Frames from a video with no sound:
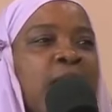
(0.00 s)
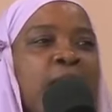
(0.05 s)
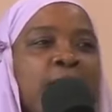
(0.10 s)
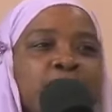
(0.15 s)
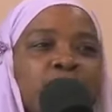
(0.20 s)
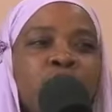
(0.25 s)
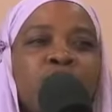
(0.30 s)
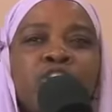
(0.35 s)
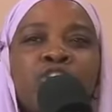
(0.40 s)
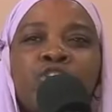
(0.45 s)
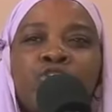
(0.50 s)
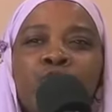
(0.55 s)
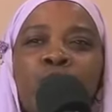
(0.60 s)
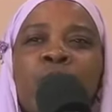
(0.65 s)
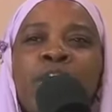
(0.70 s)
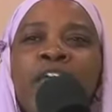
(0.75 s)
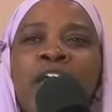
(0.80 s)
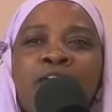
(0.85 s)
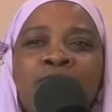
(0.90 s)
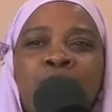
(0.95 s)
I'm going to do
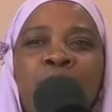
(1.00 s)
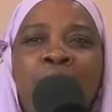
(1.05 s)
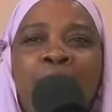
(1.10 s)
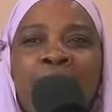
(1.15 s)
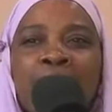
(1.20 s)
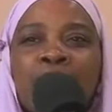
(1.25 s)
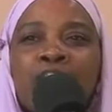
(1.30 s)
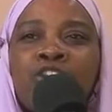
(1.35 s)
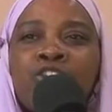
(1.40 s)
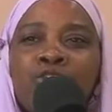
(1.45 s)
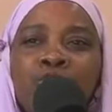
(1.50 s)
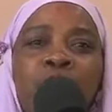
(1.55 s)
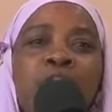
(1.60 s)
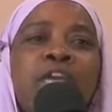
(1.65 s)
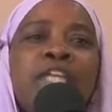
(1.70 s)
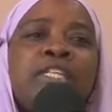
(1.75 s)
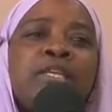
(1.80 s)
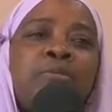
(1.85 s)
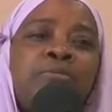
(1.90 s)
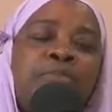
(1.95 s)
whatever I can do
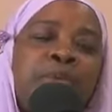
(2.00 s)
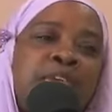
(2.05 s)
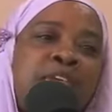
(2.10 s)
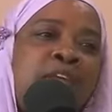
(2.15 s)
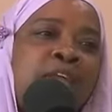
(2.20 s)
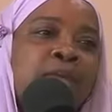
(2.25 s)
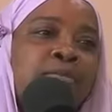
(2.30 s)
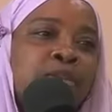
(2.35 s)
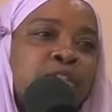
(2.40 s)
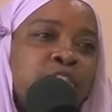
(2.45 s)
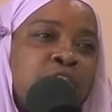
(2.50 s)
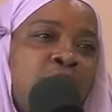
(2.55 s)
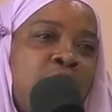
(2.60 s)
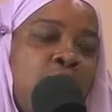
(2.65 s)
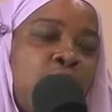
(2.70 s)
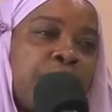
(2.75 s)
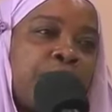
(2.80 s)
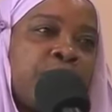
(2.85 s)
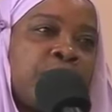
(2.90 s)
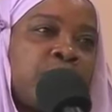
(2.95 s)
to be able to
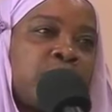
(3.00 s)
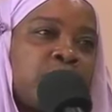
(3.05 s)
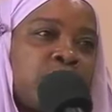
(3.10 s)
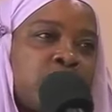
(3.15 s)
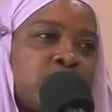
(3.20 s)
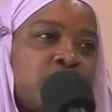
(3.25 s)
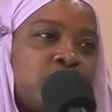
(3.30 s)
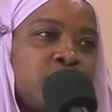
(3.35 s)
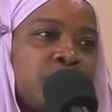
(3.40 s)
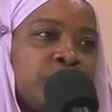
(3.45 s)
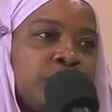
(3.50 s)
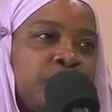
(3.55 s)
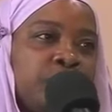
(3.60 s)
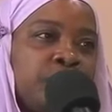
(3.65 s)
help this sister.